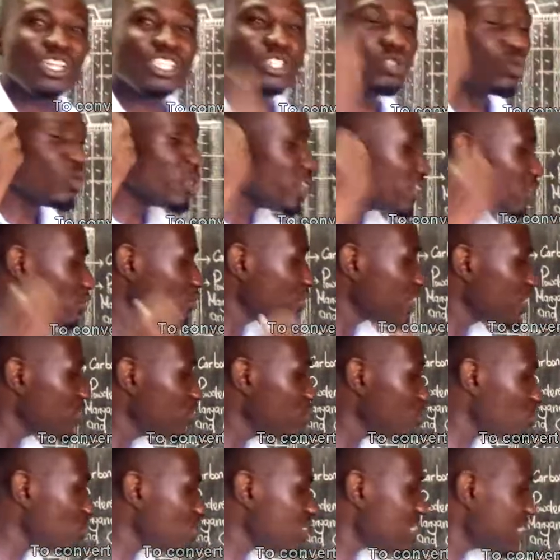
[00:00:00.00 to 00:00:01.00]
will
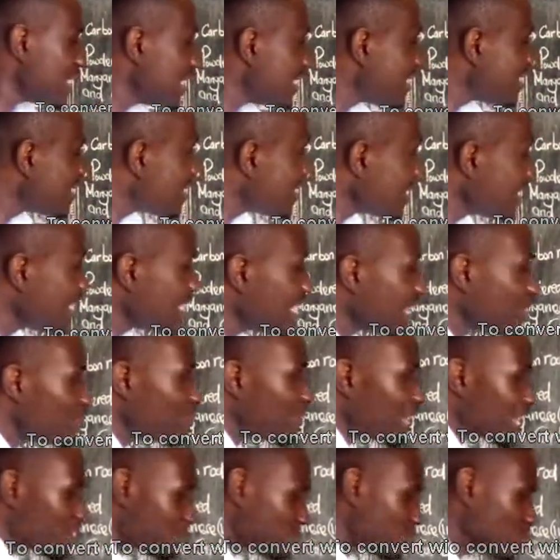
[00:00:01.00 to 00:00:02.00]
reduce its
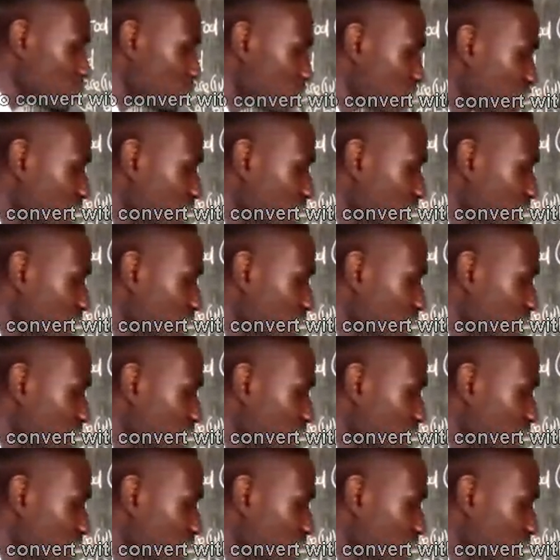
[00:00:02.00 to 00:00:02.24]
EMF. We shall